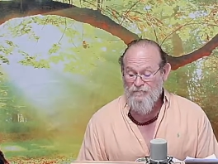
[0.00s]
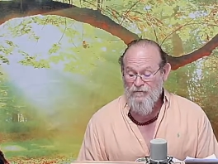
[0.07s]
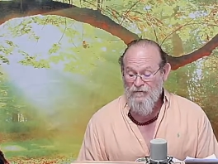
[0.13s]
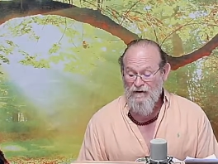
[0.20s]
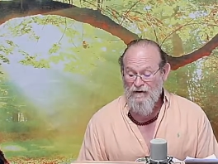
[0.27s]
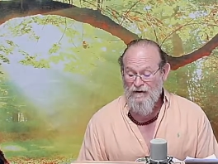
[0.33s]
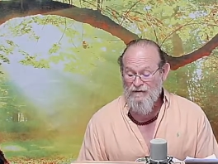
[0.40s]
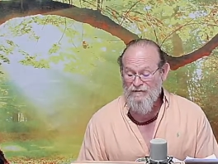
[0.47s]

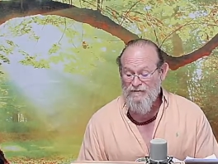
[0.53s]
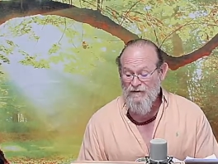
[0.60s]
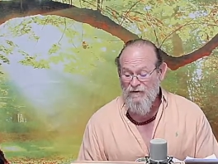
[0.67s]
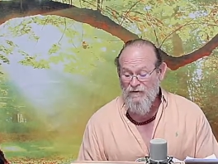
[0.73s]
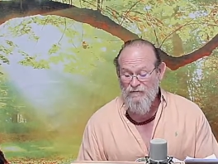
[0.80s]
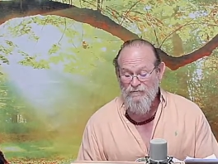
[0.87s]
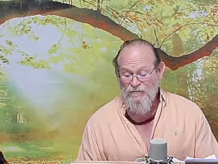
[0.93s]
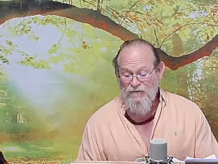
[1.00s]
And so
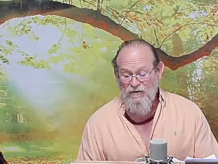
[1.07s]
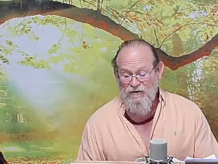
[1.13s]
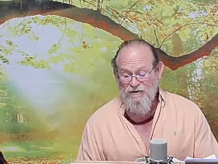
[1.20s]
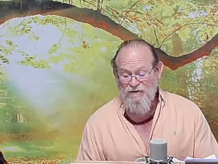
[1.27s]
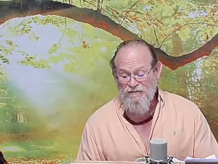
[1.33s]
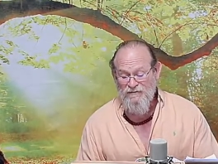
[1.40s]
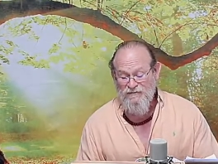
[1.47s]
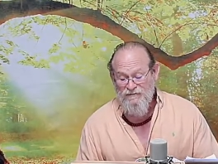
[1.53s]
you can
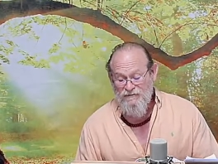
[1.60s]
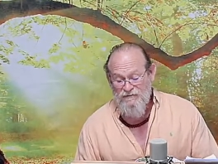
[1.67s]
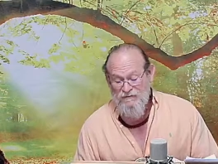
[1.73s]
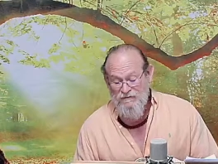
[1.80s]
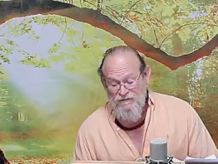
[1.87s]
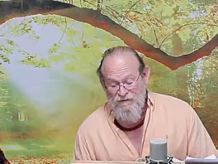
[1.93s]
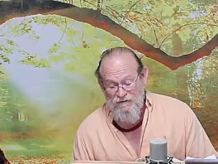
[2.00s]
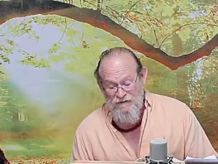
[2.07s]
just
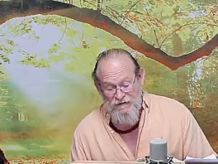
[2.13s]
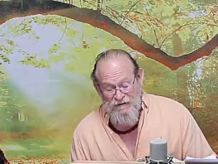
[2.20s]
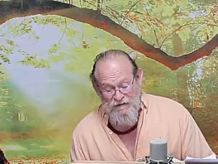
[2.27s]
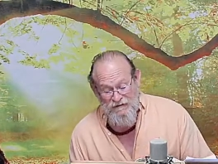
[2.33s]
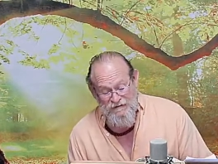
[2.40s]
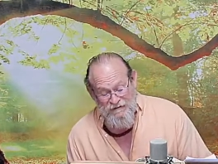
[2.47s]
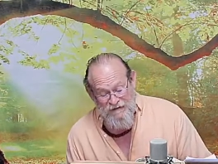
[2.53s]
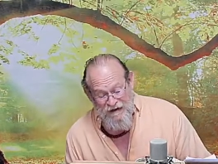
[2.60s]

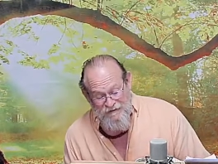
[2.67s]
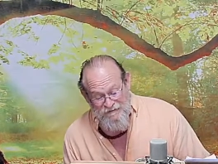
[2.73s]
and